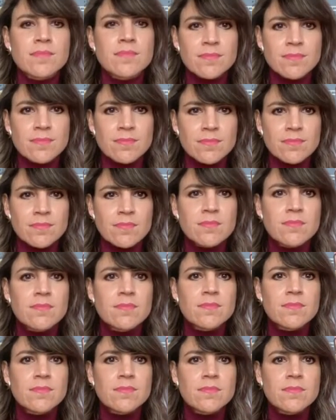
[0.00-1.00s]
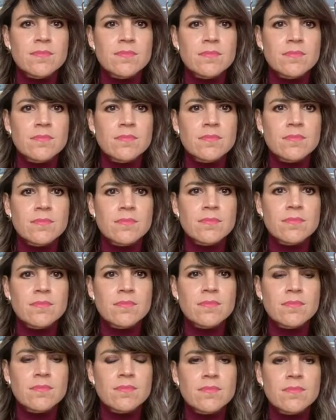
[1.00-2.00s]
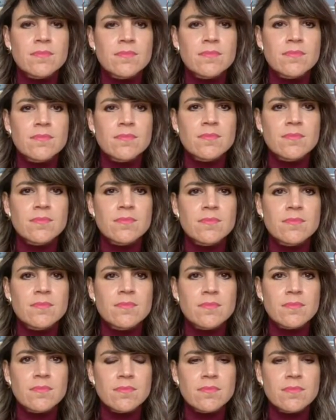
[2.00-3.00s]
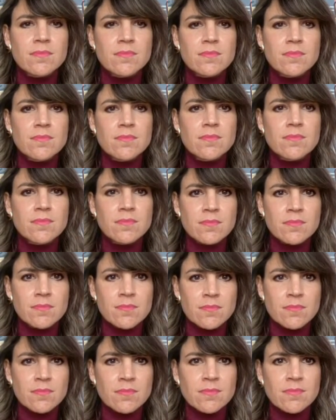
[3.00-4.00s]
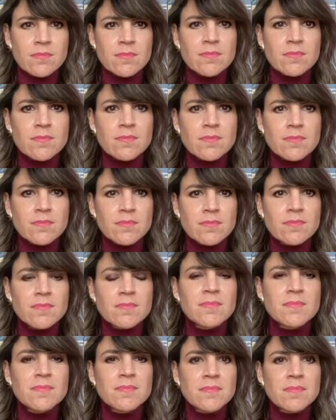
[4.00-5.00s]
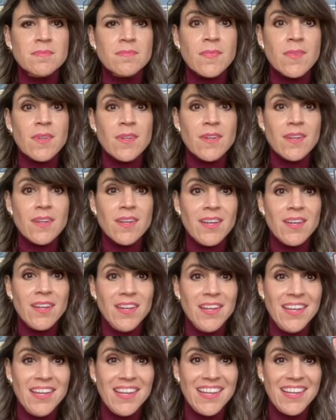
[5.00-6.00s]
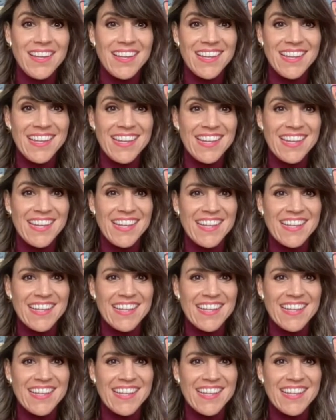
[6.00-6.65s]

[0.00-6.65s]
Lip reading: [no speech]